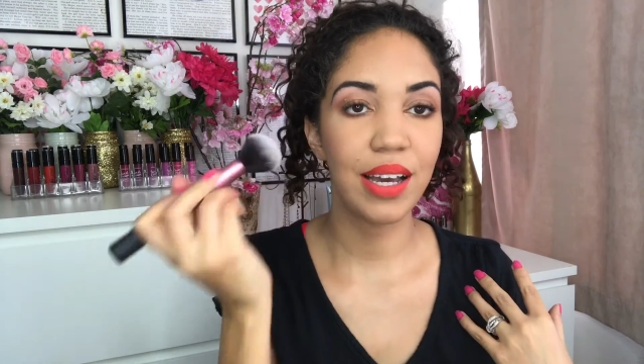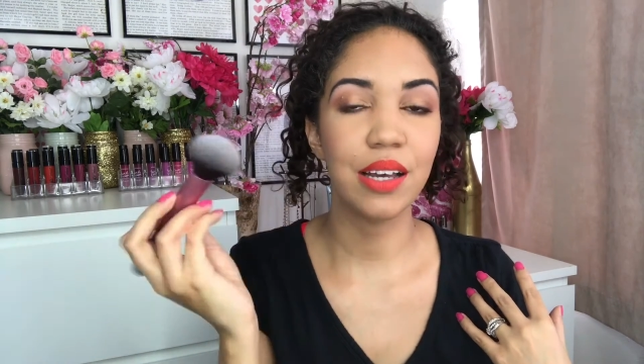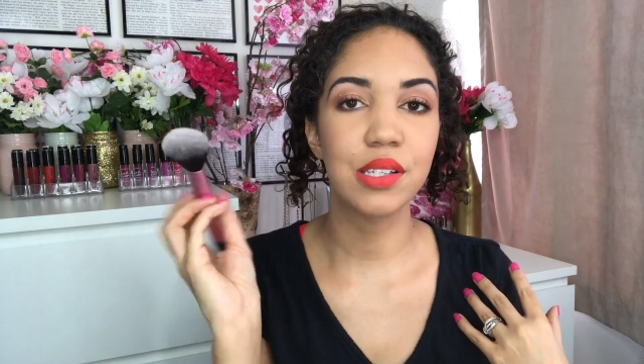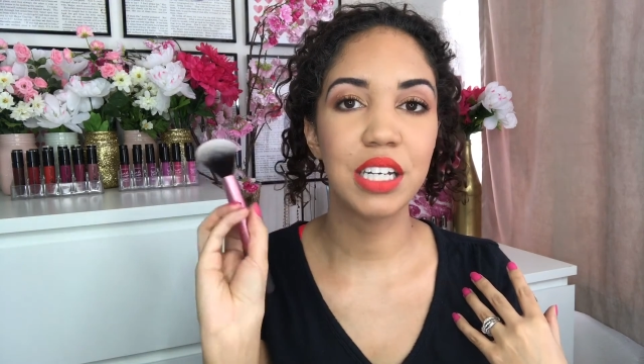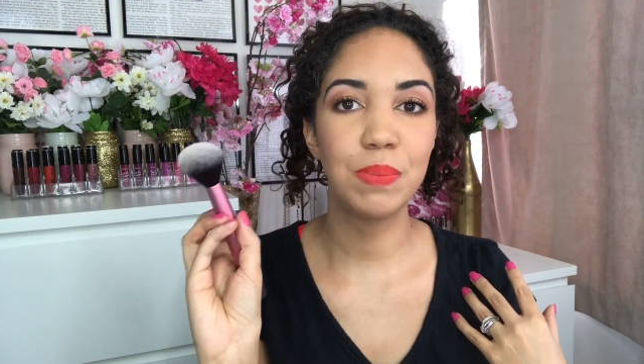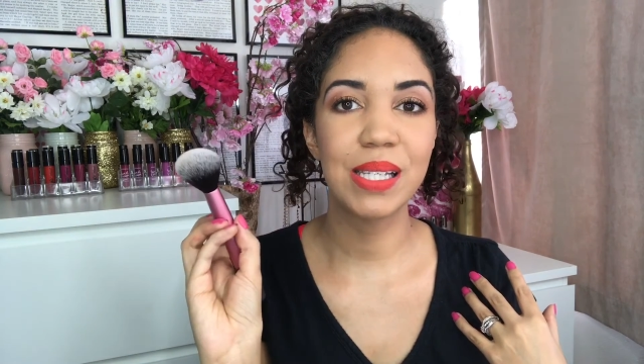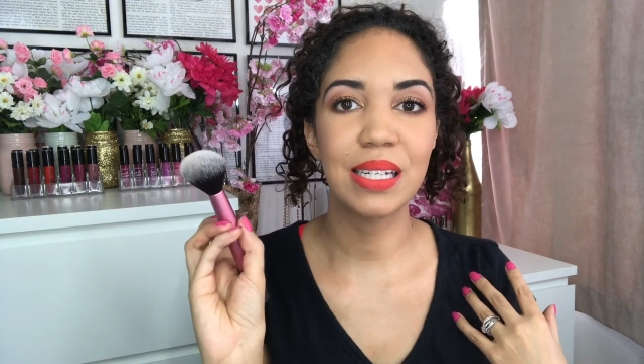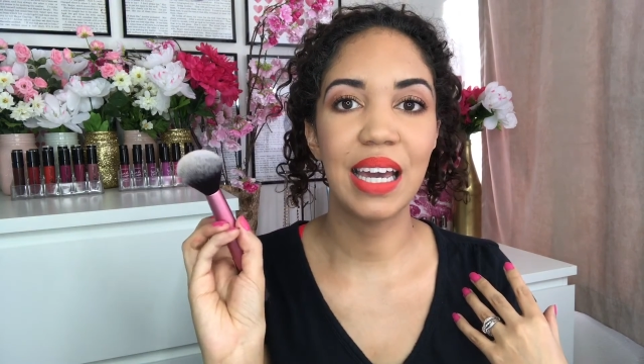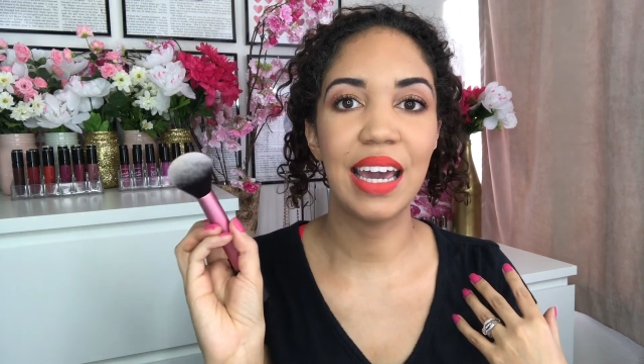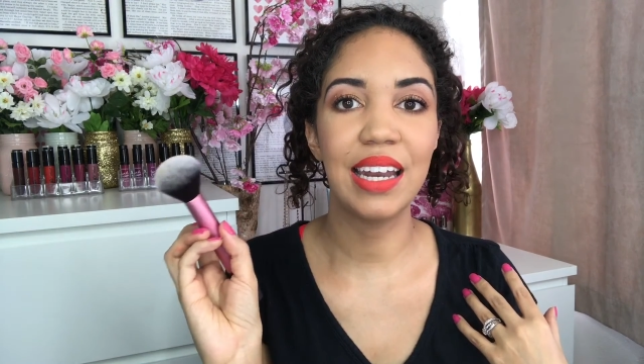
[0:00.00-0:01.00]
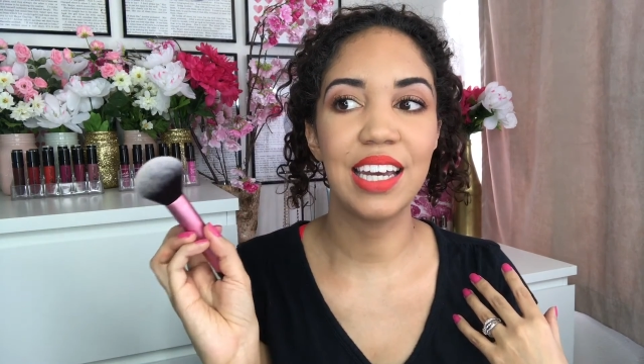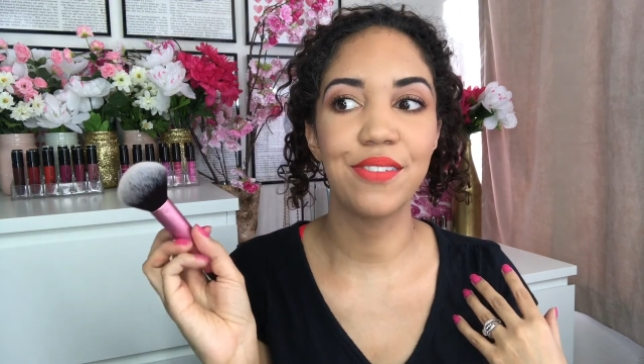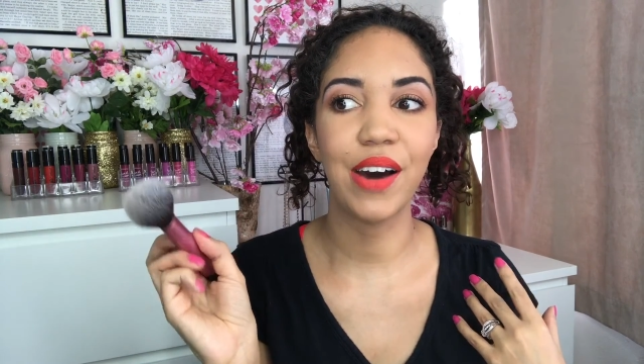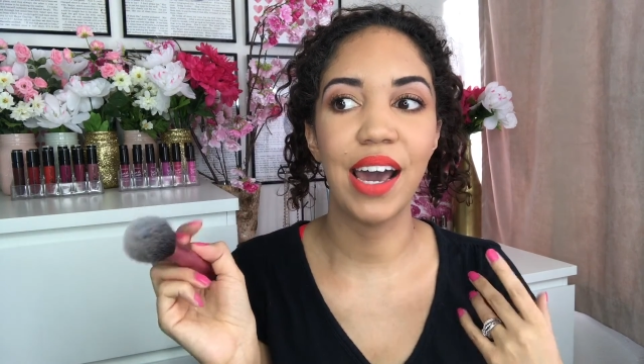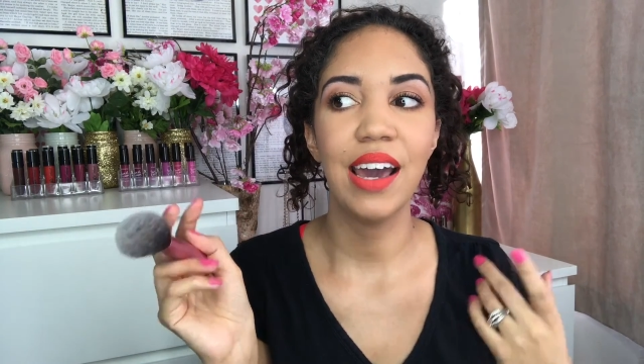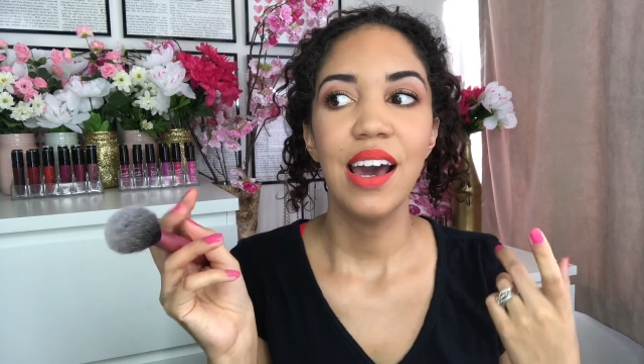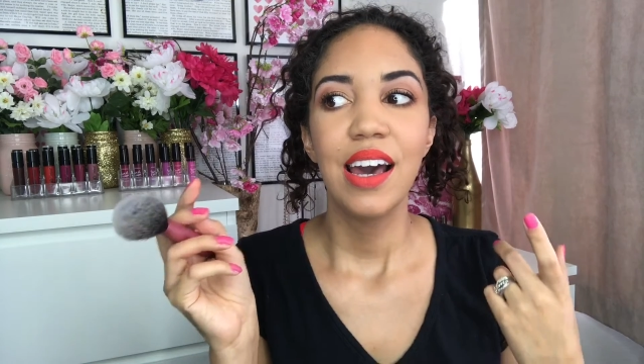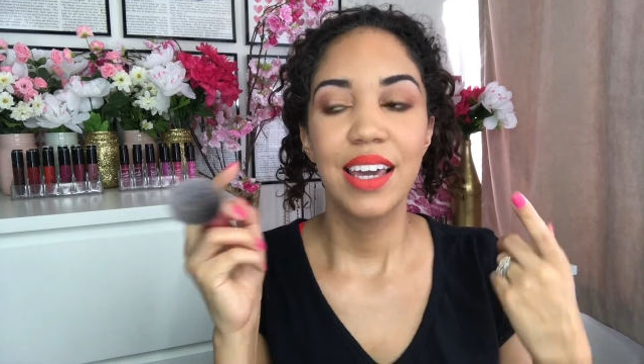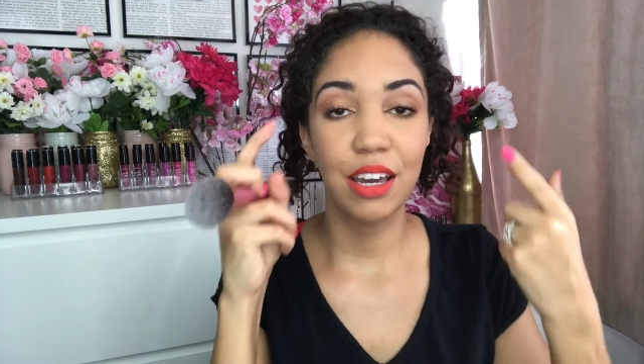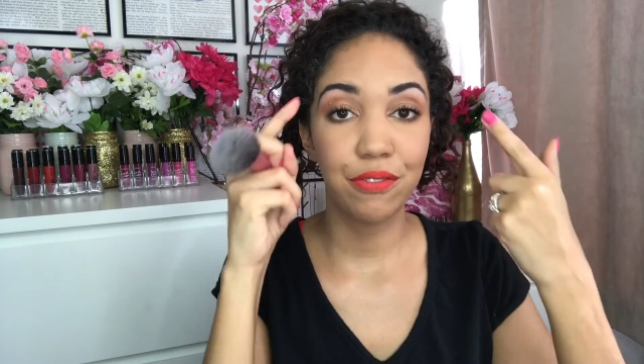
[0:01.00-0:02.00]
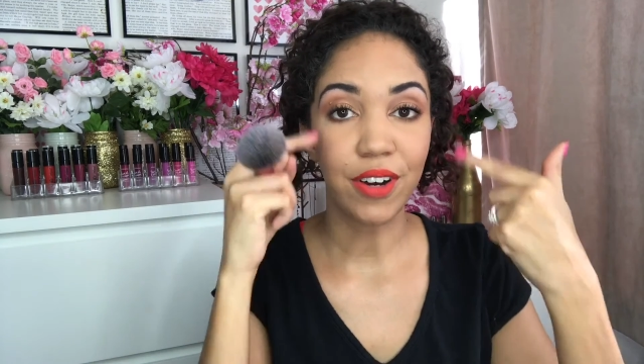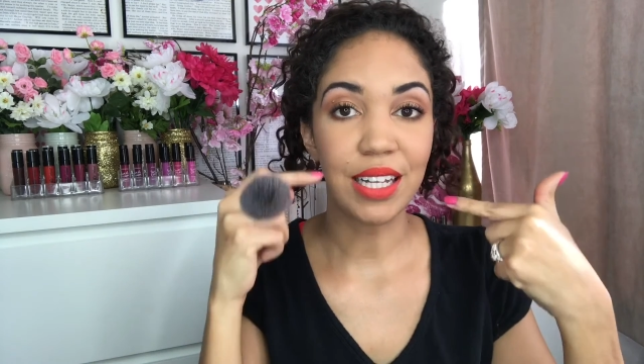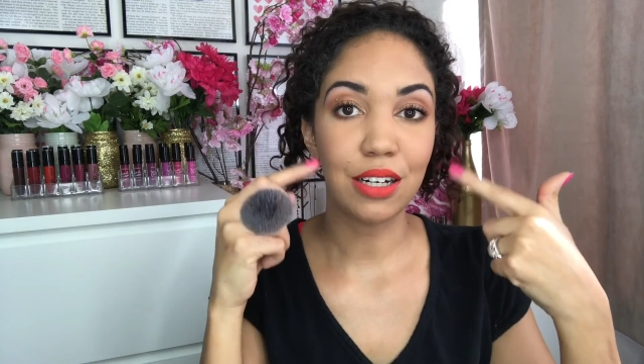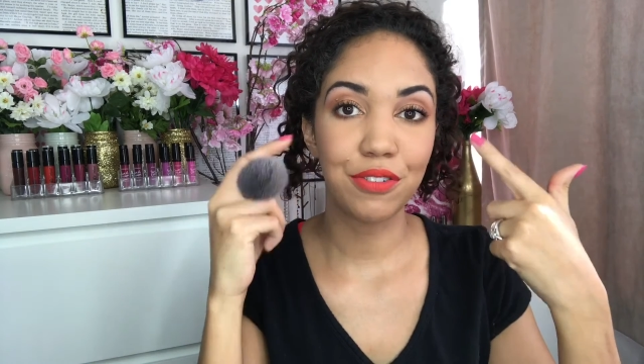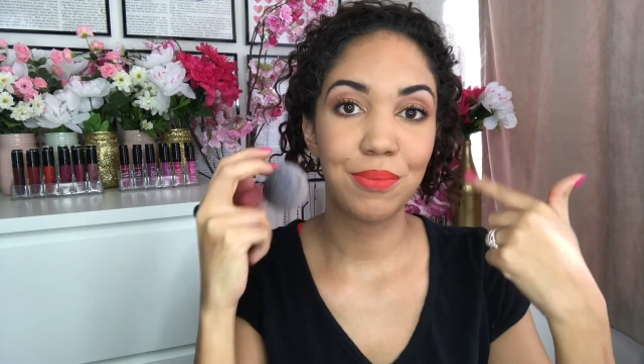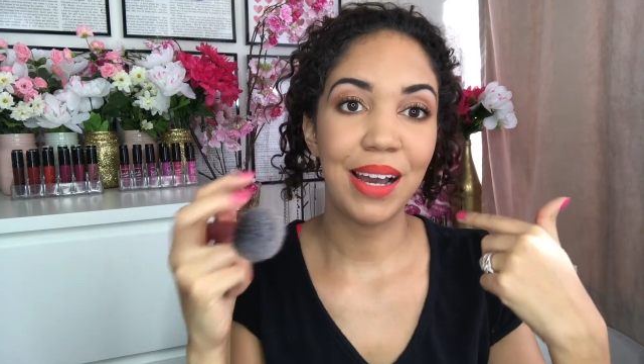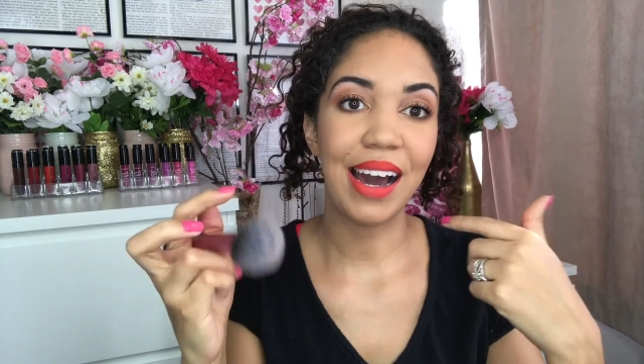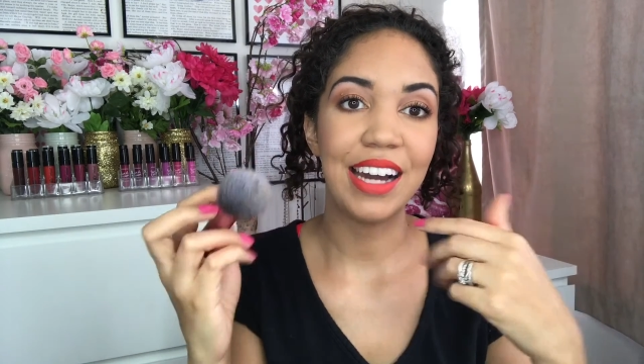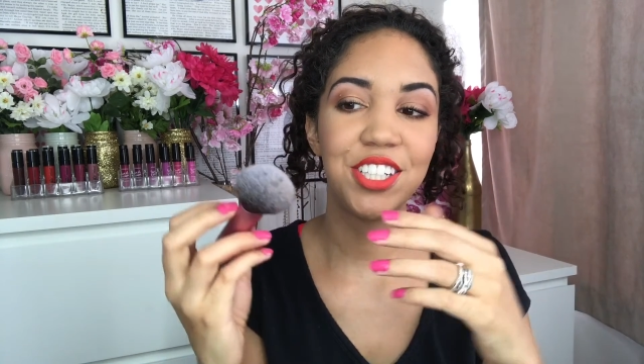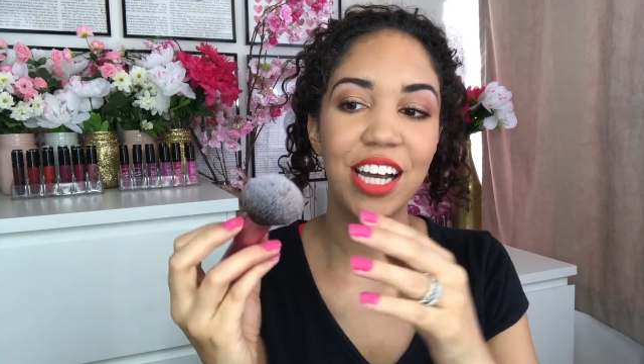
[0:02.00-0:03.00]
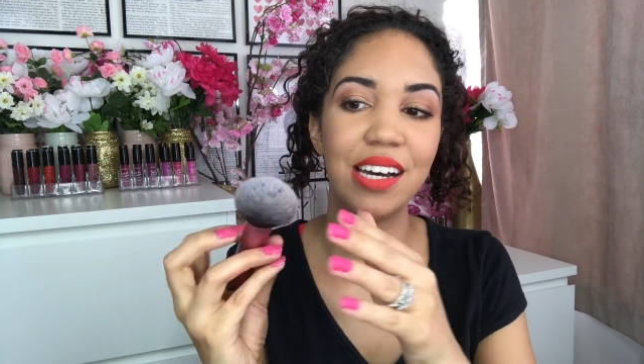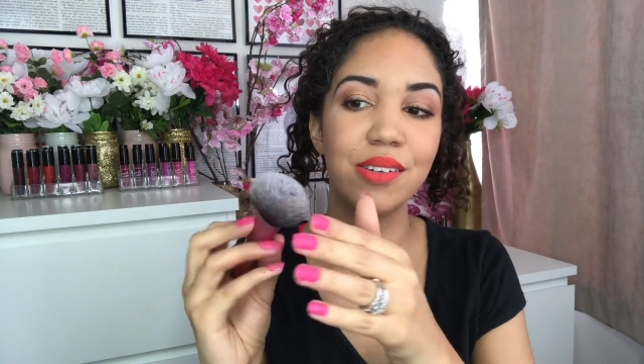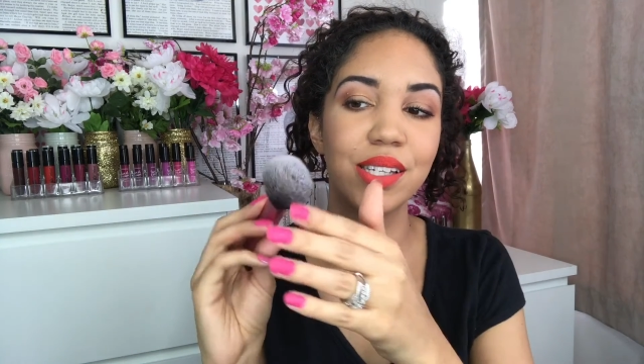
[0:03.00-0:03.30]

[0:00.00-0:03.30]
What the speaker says: I also keep this on hand if I get fallout from my eyeshadows.